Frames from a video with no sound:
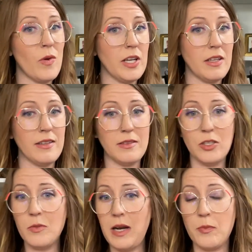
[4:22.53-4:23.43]
want to
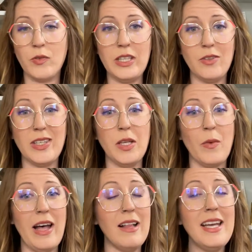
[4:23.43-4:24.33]
lube it up really, really
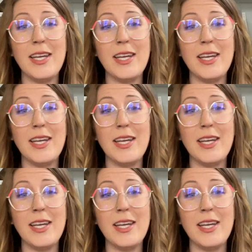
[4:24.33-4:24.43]
well.